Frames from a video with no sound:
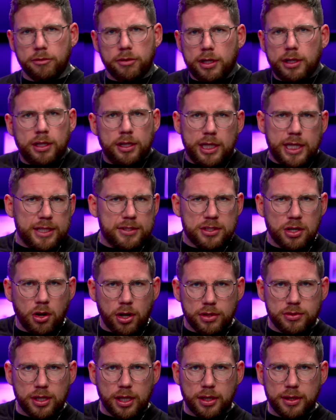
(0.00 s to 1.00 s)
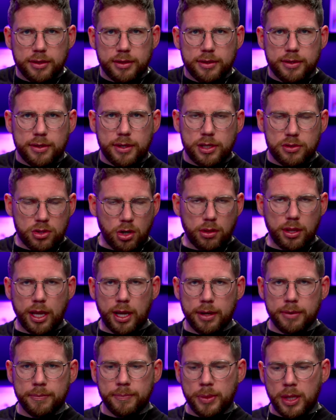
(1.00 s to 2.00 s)
It's not, is it? It's not
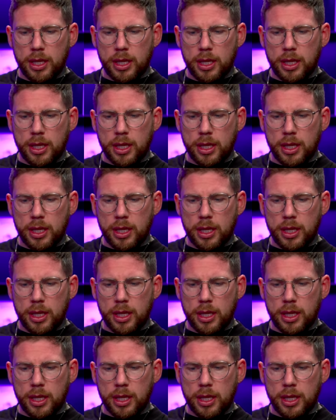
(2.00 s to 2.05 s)
that.